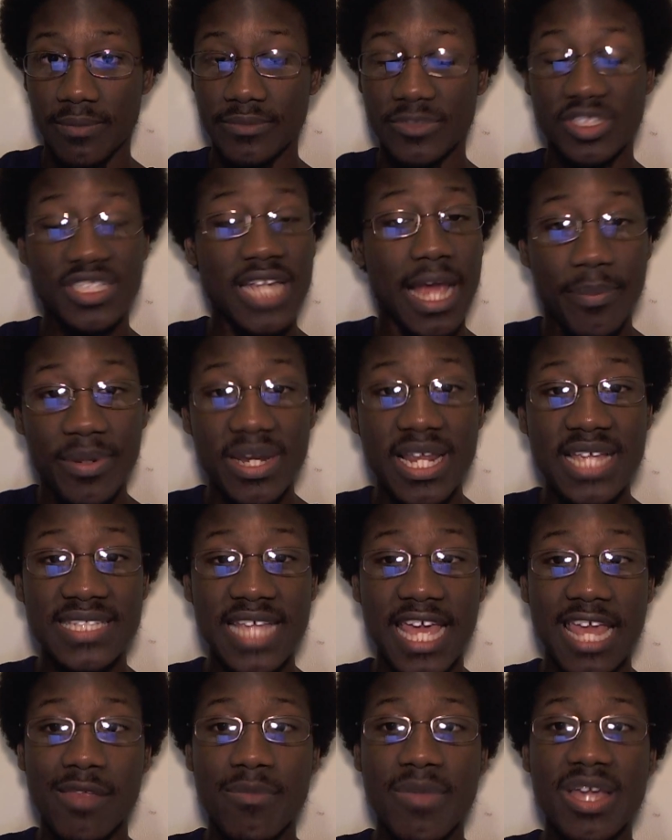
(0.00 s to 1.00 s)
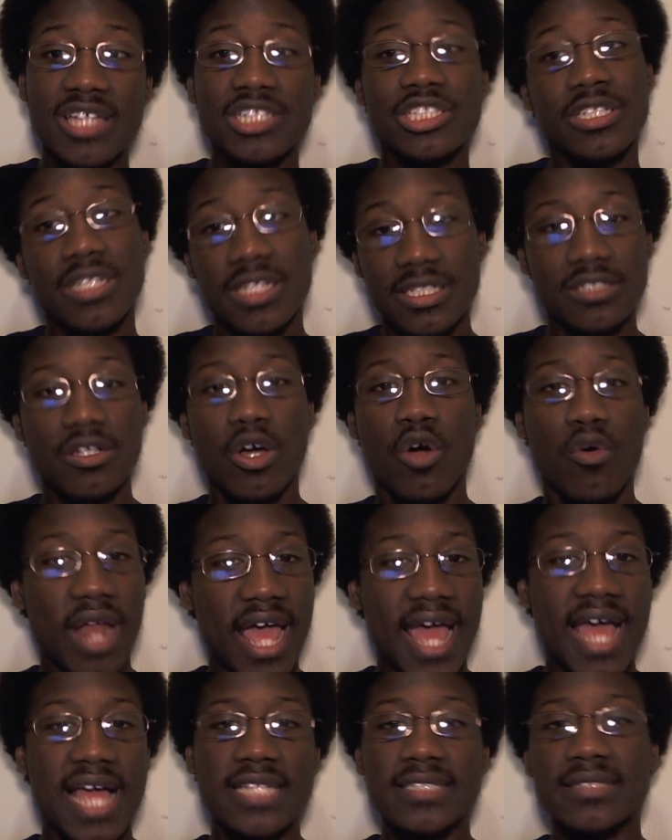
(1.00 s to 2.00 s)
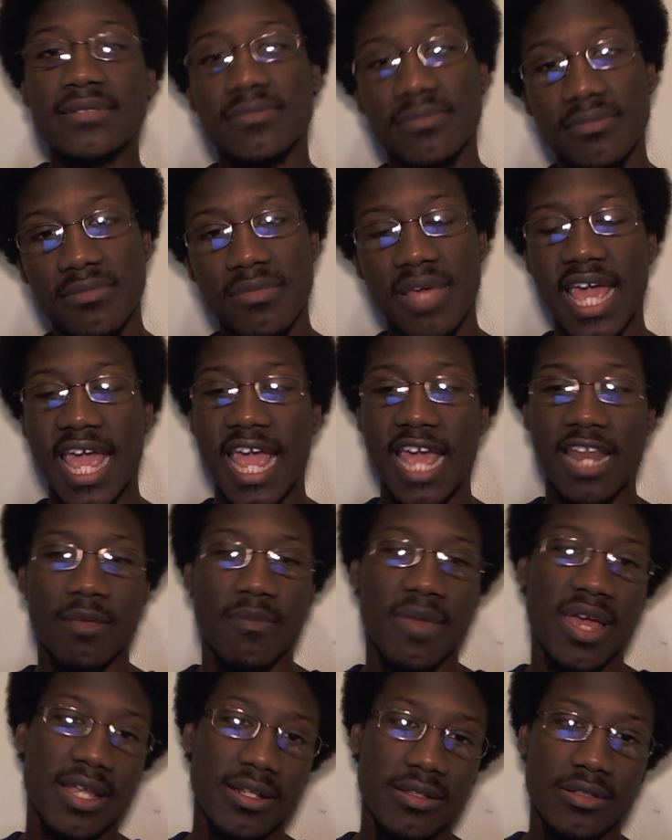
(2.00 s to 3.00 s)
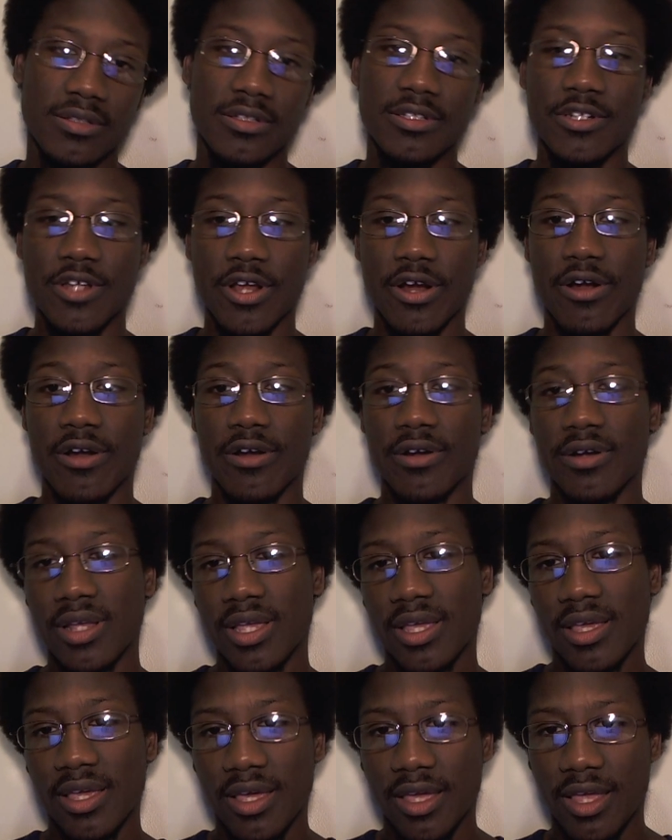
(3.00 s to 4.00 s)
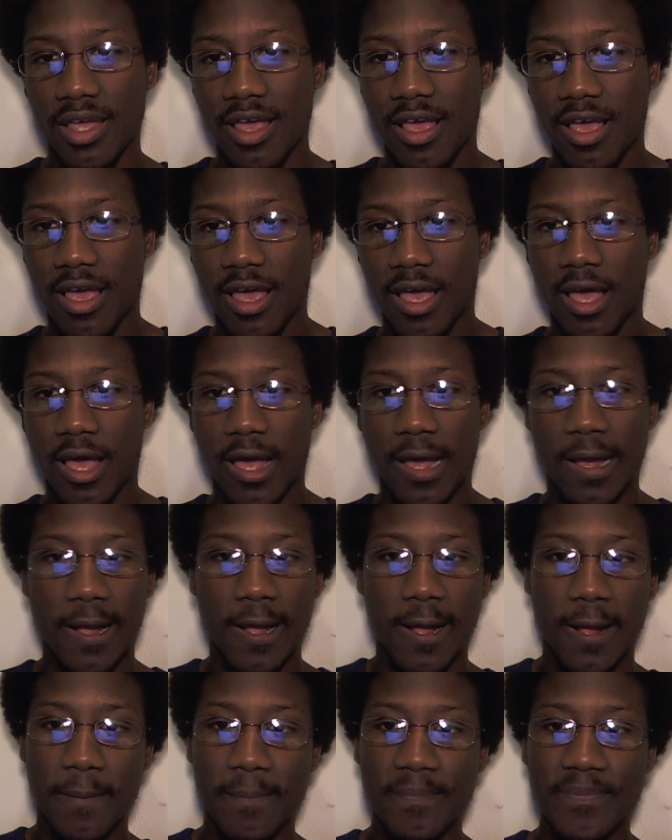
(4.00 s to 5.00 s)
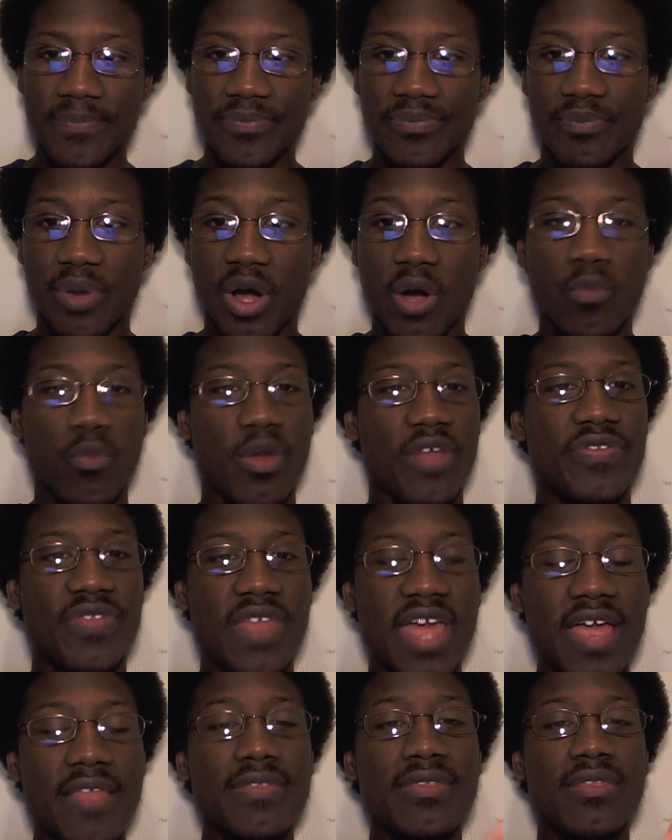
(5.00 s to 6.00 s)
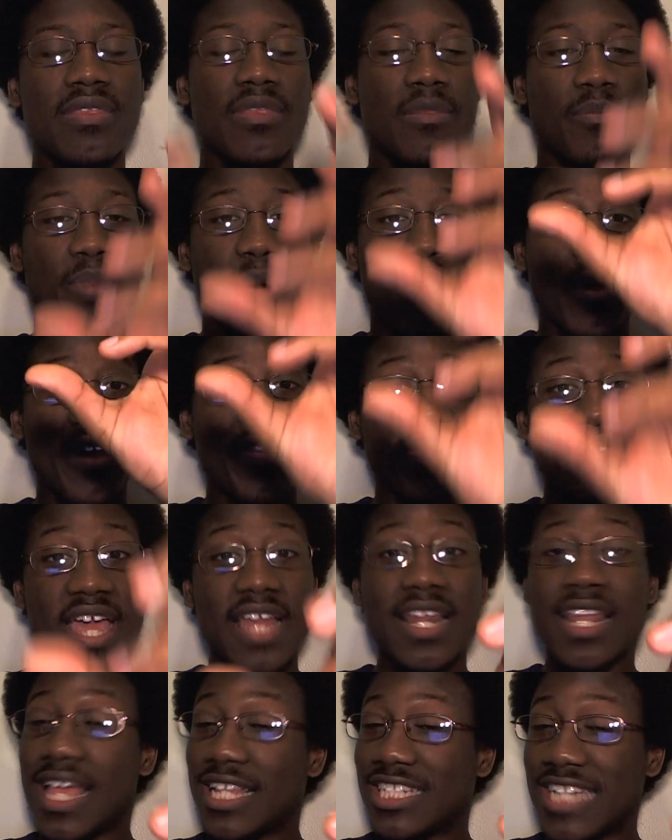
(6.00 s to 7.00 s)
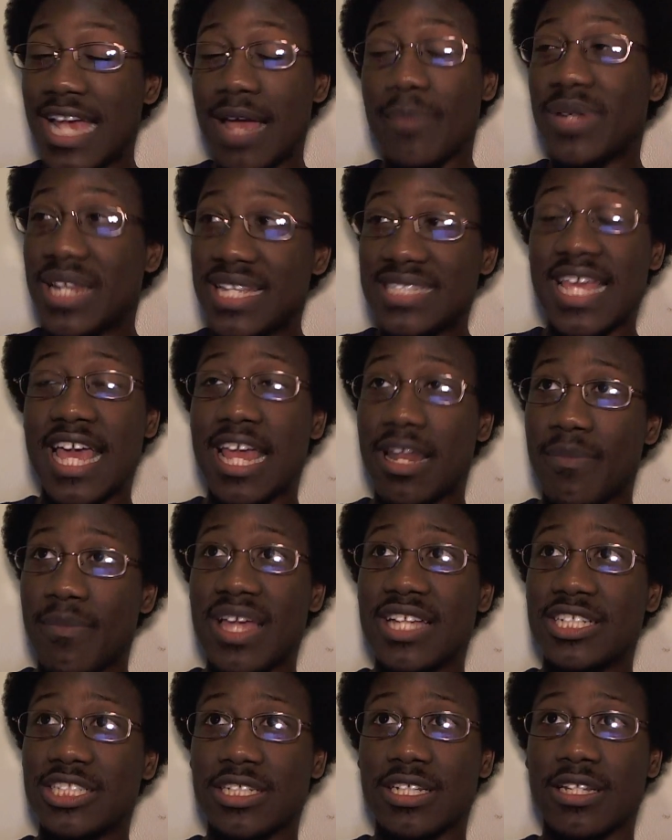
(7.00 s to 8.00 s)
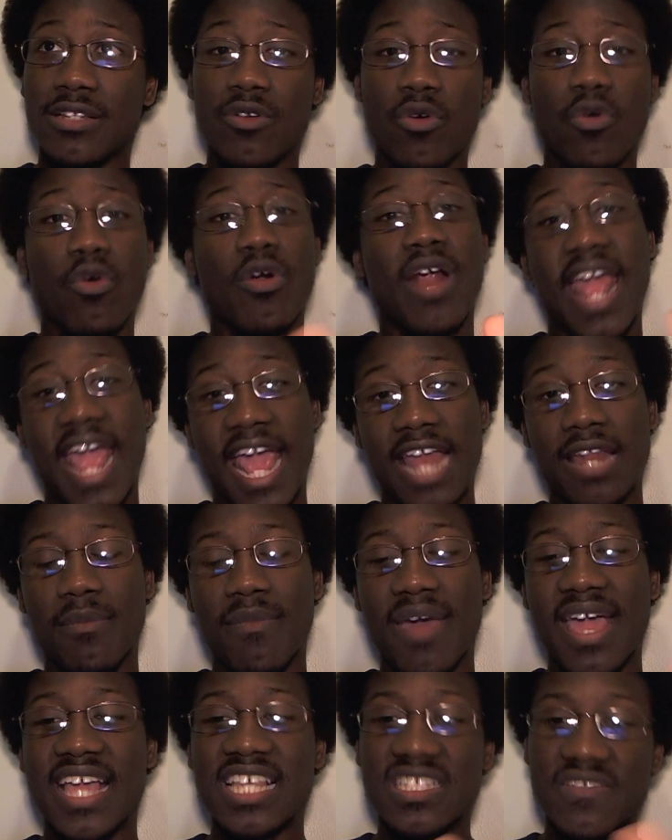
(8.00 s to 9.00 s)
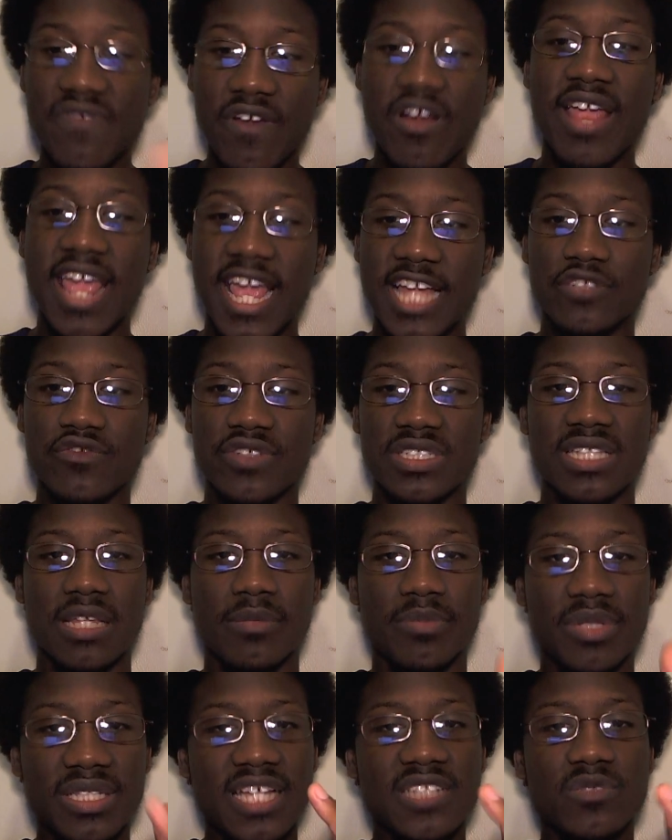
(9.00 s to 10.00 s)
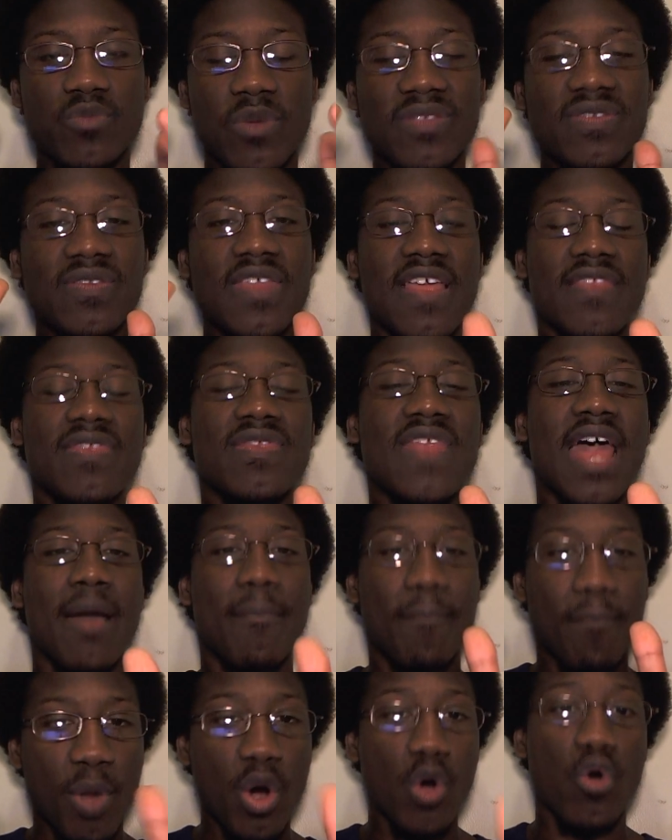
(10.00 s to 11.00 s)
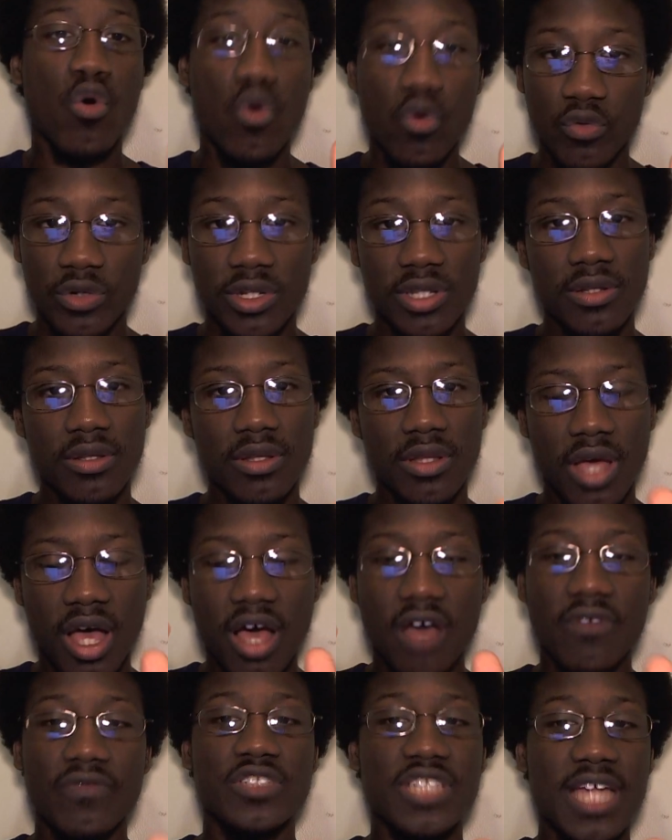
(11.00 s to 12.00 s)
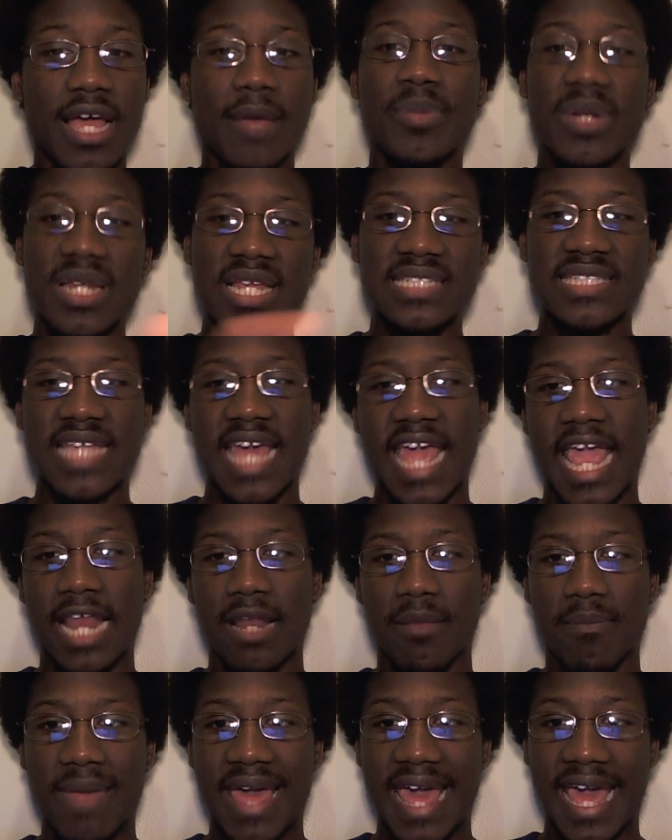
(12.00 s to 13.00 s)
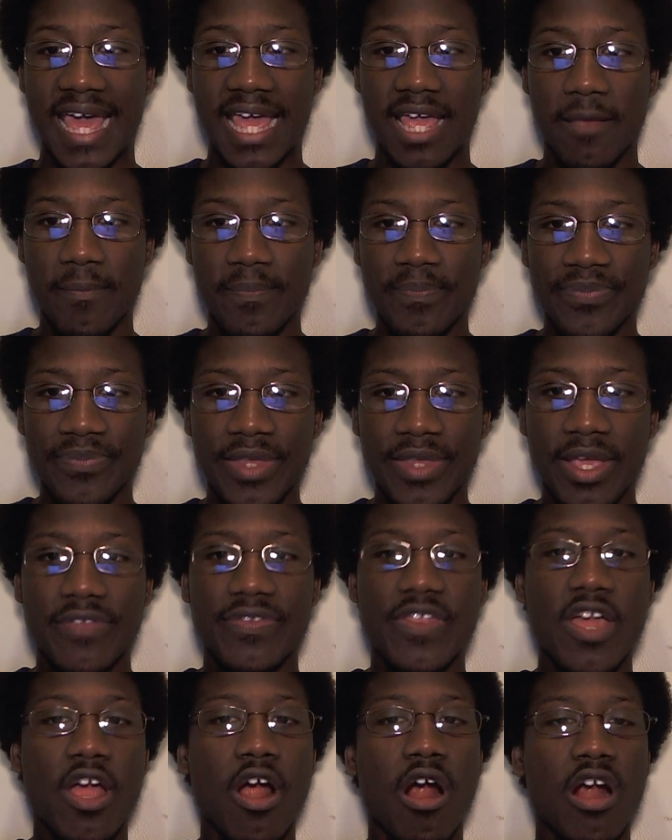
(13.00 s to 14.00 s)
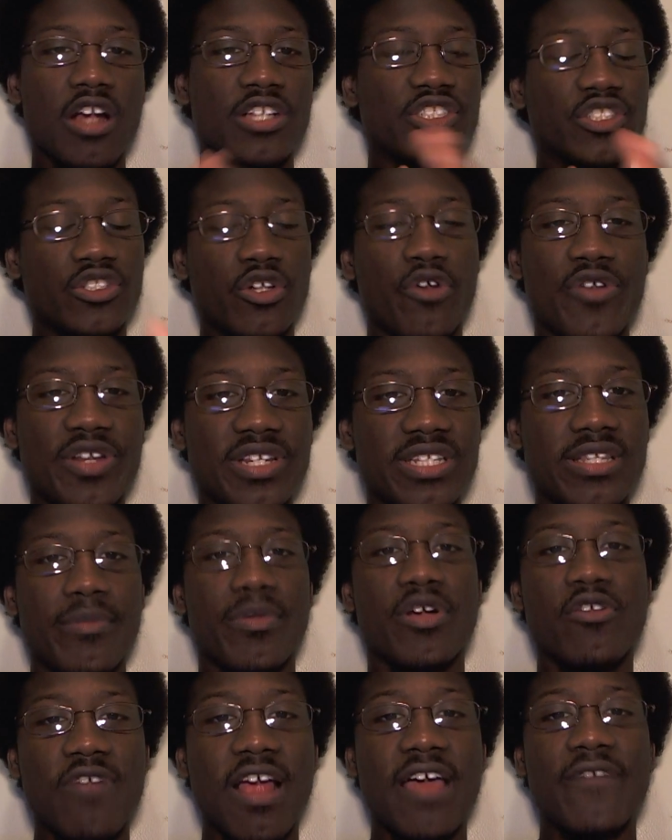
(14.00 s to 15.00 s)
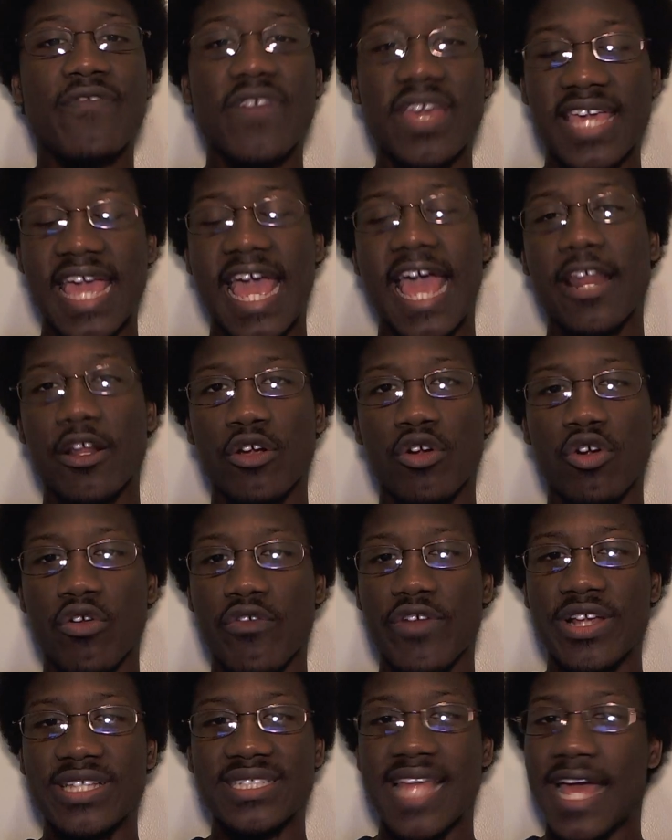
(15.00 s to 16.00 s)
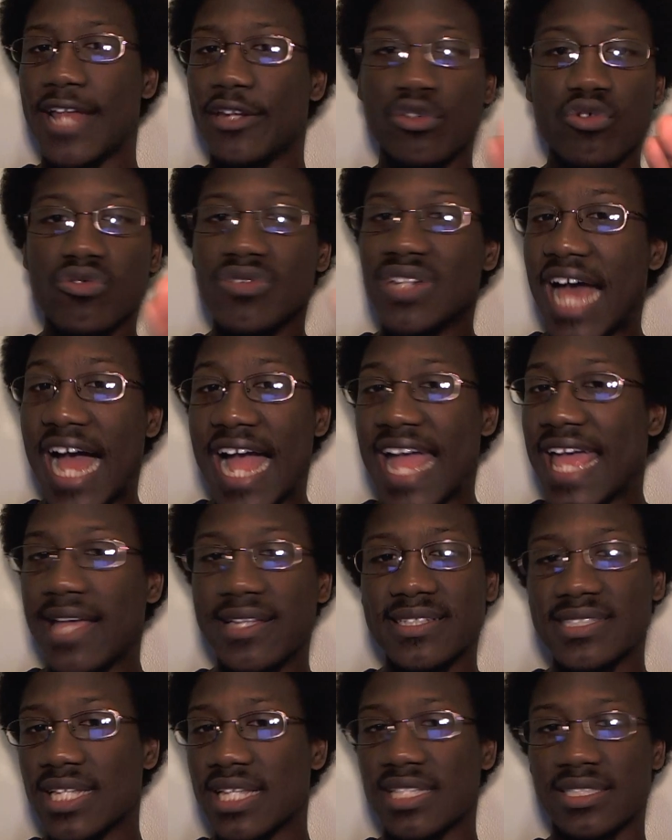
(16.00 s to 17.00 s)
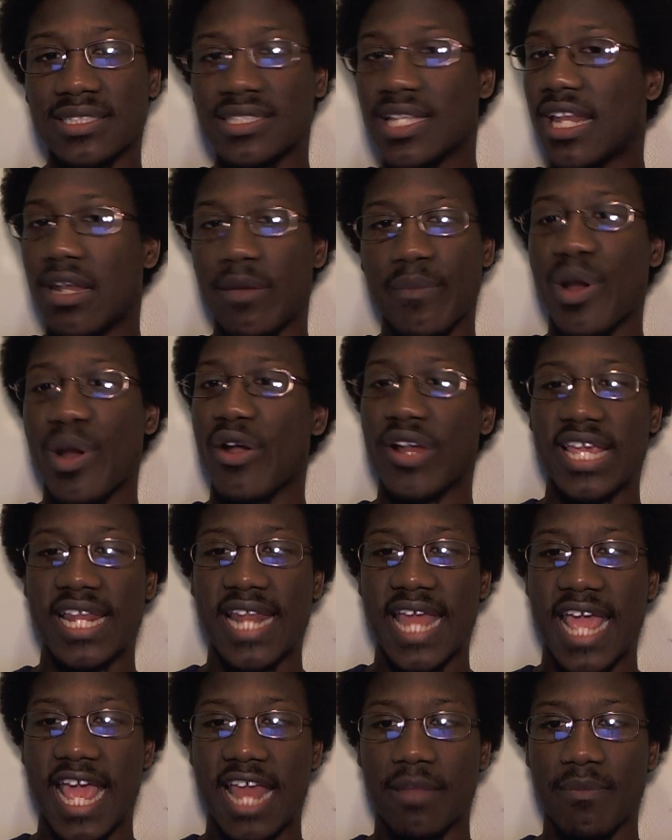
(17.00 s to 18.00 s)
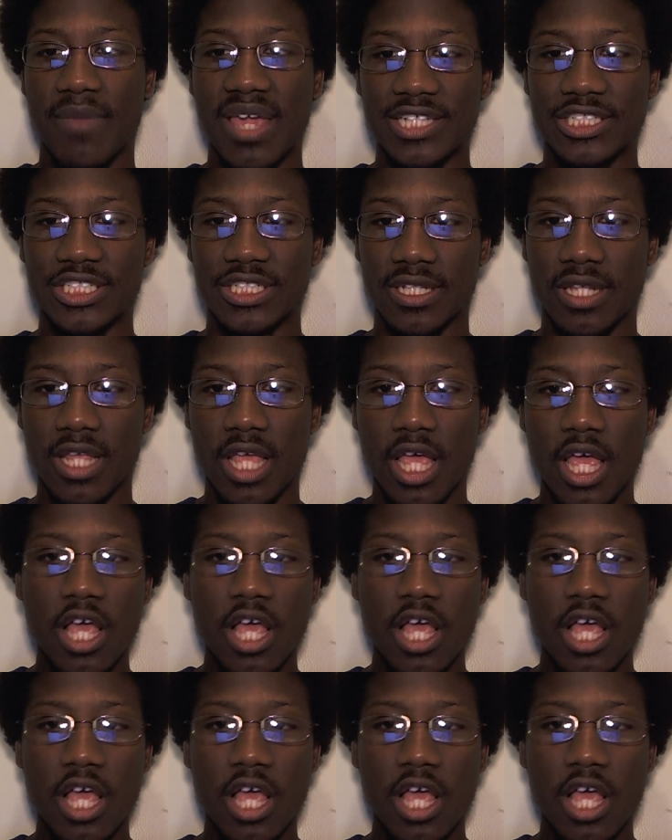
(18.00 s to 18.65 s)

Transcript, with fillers: Japanese animation is known as anime. Duh. Um, but within but within Japanese animation or anime is very interesting because within that mode of Japanese anime, there are certain demographic categories that do not exist in American animation.